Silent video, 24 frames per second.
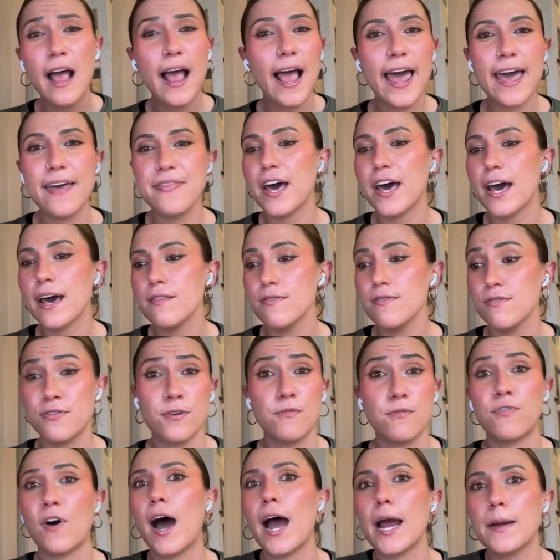and that the
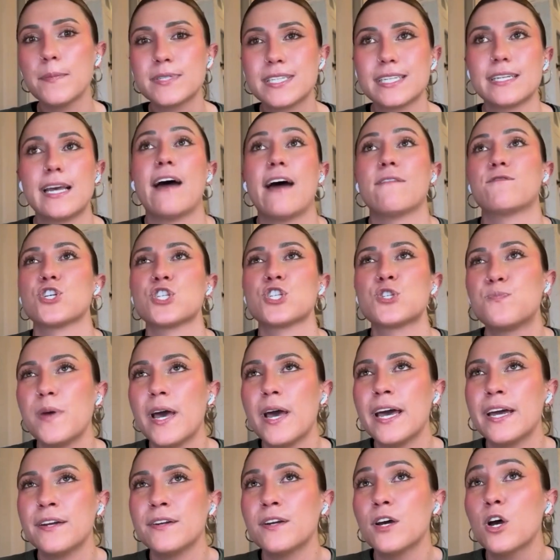vibes have just
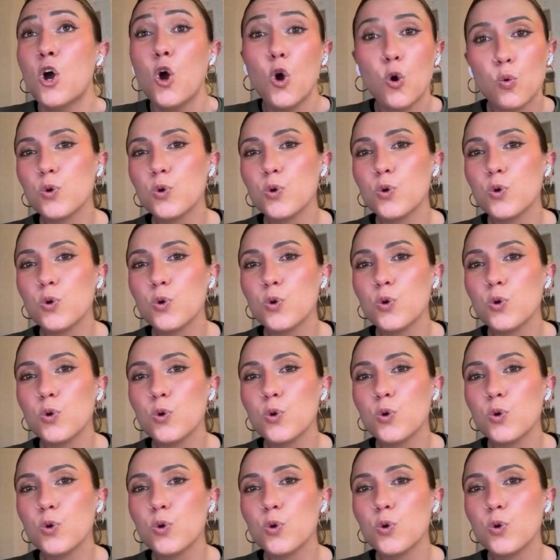been